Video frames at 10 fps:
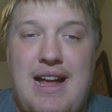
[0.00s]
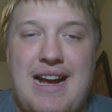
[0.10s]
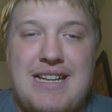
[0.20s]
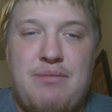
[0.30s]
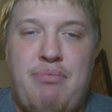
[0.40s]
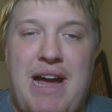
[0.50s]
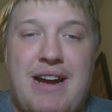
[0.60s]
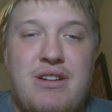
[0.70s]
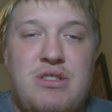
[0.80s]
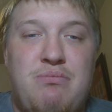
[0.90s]
I got the
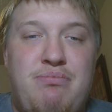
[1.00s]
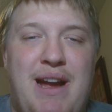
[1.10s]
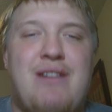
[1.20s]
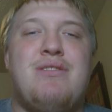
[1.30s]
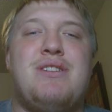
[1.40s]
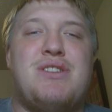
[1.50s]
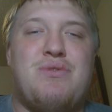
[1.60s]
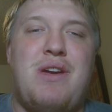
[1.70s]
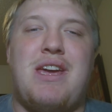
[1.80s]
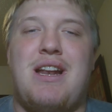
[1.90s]
Packers barely
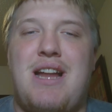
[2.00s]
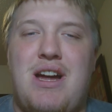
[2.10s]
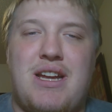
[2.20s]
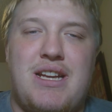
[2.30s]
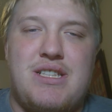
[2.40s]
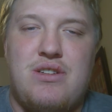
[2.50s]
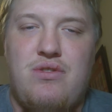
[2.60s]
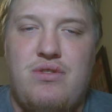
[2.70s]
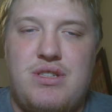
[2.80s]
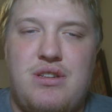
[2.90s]
squeaking it out against the
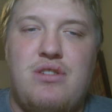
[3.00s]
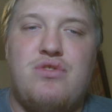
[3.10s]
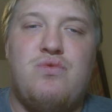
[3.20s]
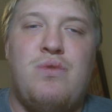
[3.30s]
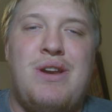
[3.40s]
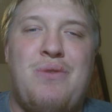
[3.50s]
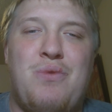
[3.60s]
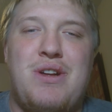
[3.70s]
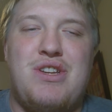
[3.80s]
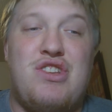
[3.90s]
Colts, though,
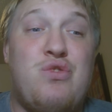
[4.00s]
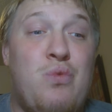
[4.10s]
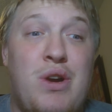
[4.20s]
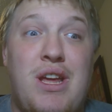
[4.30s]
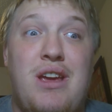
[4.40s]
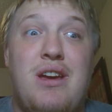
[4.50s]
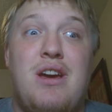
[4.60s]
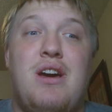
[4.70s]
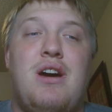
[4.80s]
21-20.